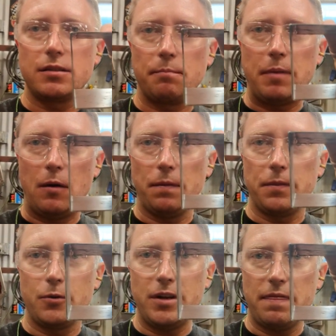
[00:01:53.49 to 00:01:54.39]
about
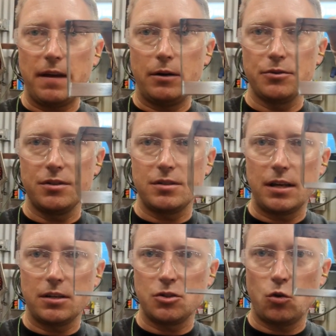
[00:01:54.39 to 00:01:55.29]
30 thousandths
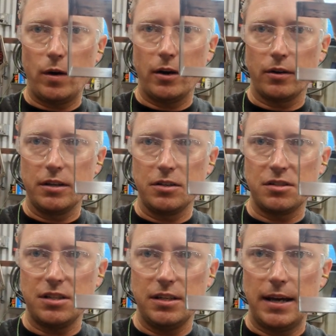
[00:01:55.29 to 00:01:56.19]
out of square. Can you
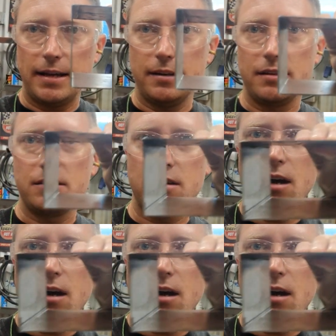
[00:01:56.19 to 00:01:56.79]
see that? It's